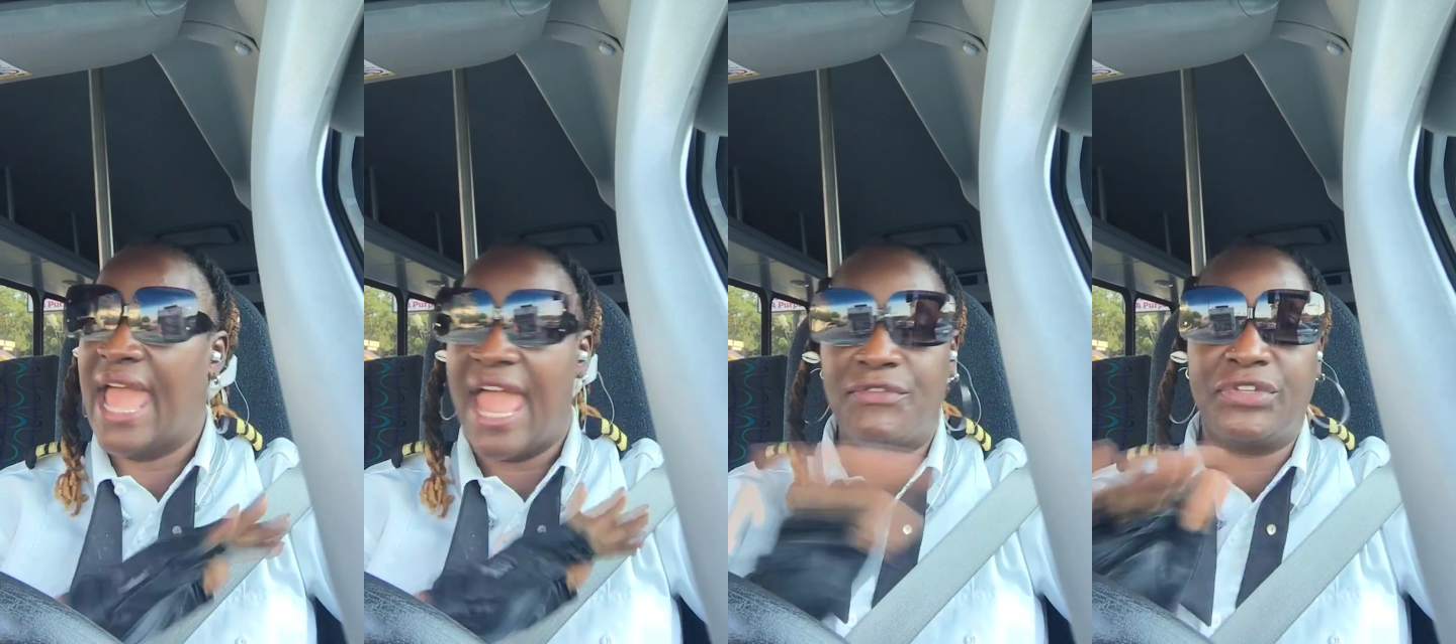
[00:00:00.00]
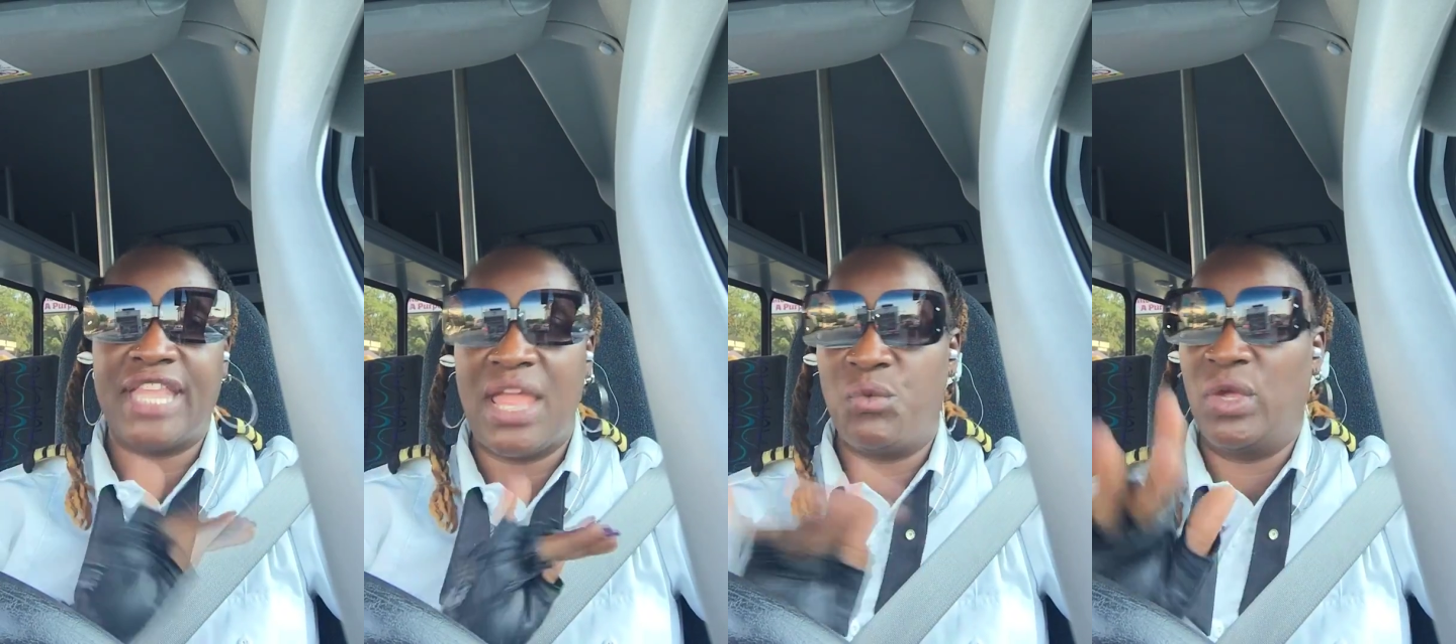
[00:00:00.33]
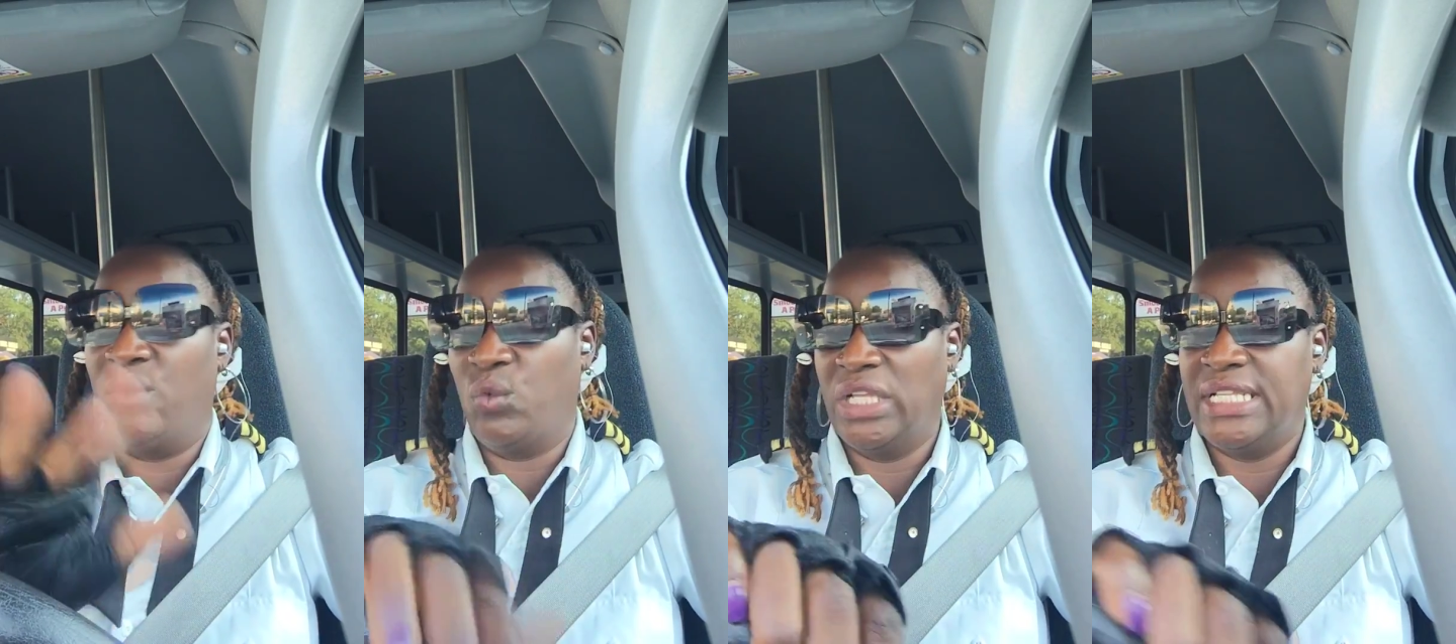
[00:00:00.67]
Everything
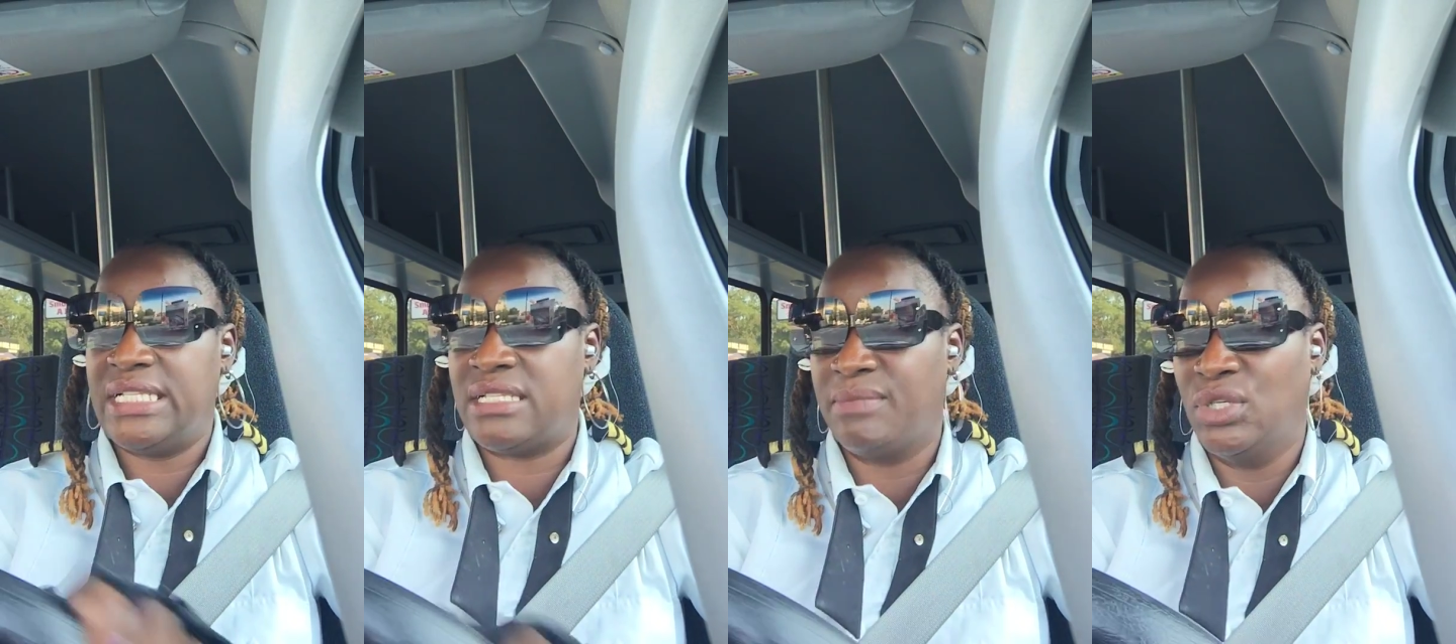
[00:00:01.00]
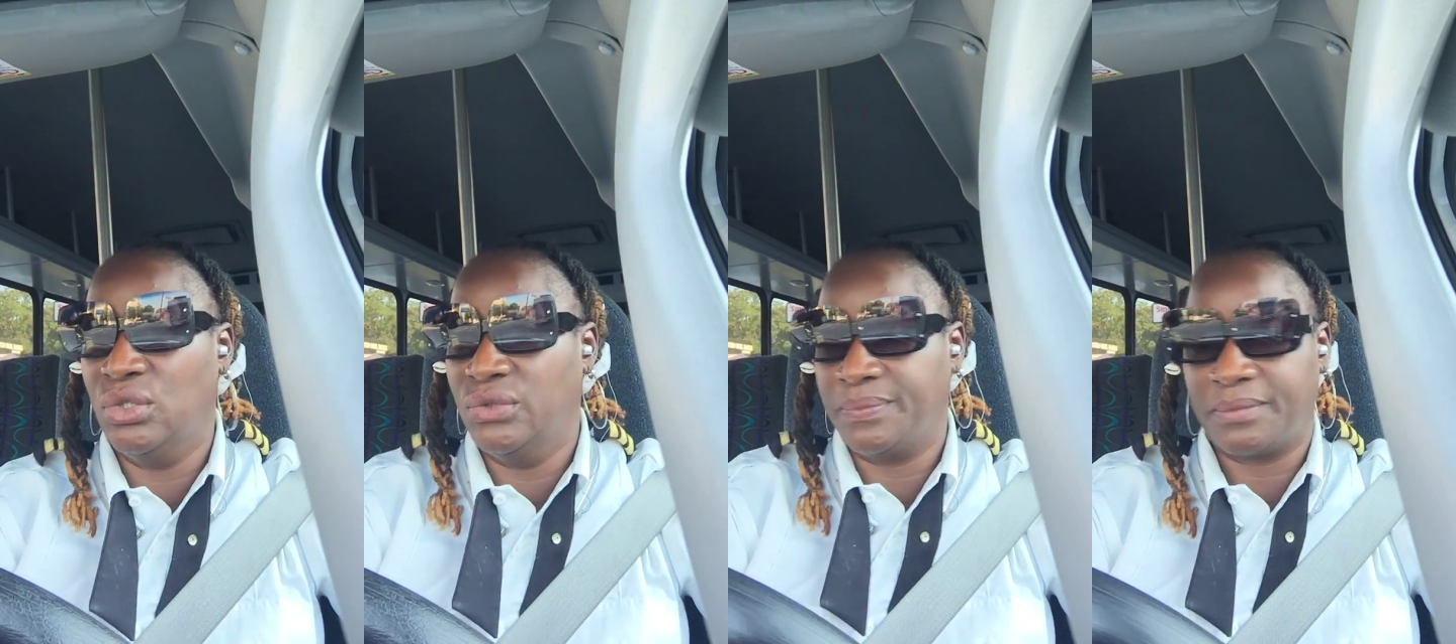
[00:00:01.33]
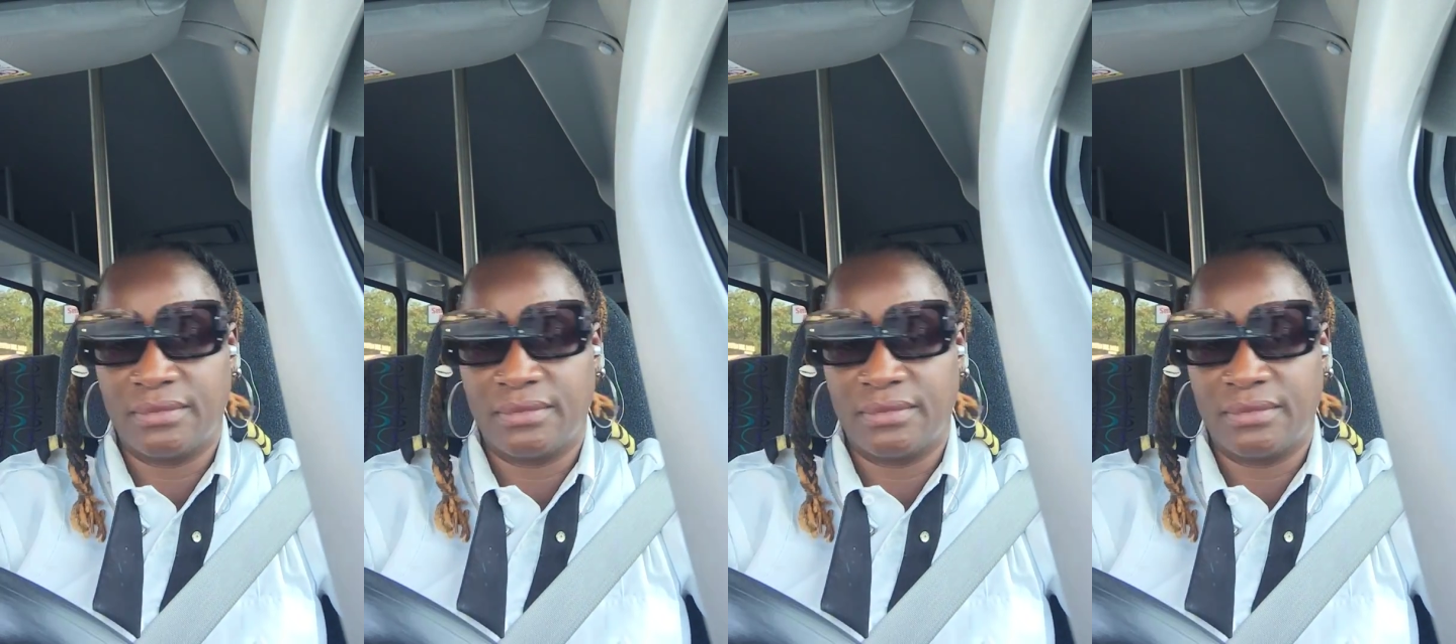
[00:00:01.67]
went really smooth.